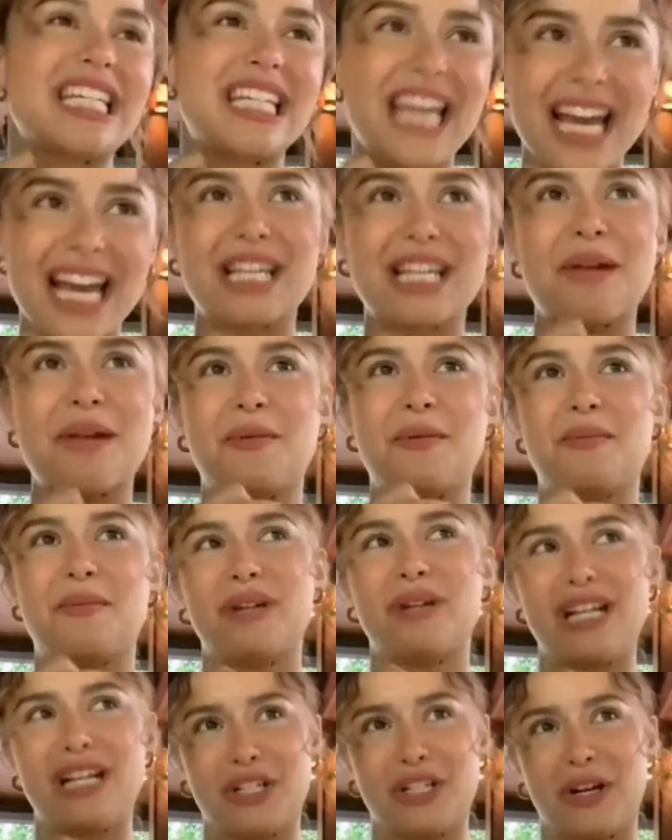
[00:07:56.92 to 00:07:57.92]
Yes, I
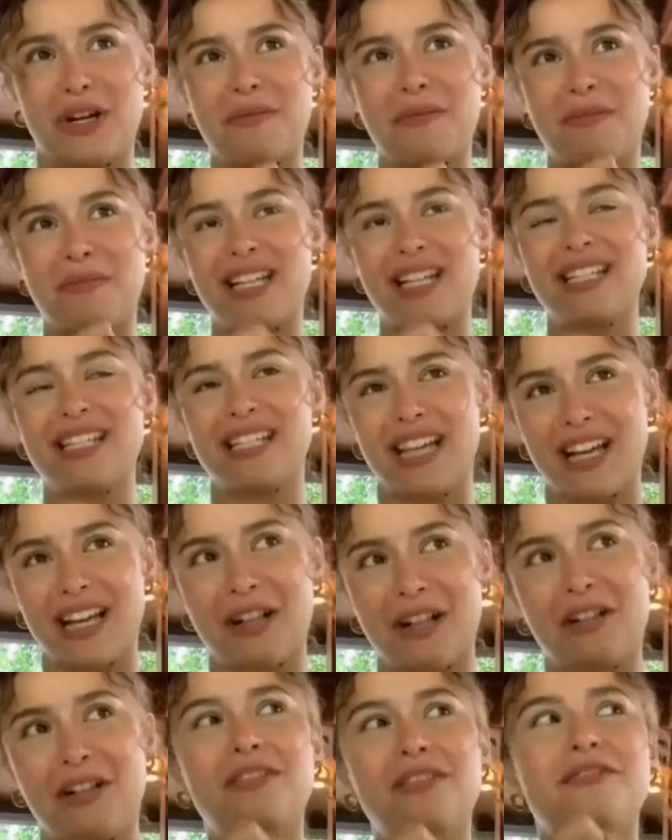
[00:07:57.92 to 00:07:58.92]
put pressure on
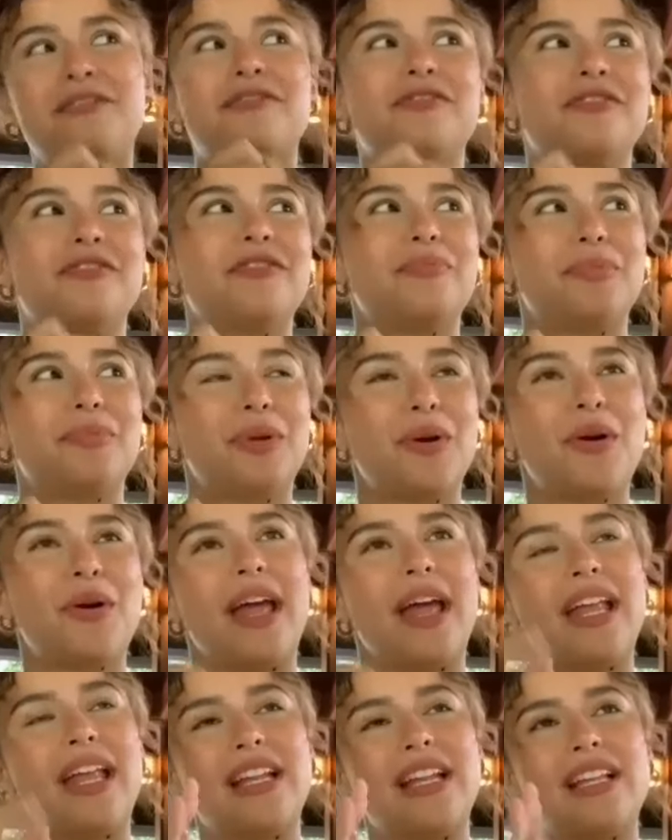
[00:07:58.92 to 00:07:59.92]
myself
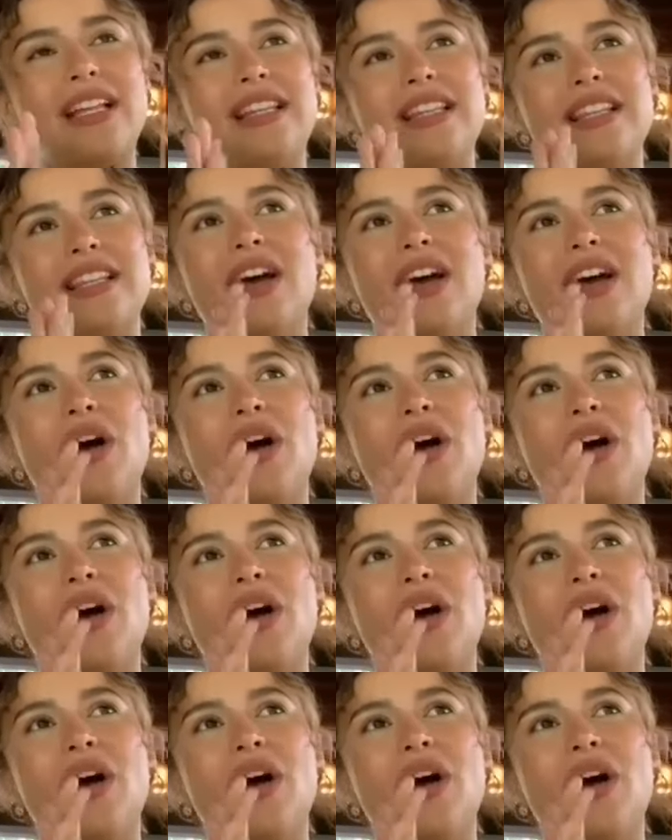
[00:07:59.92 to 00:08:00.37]
po, and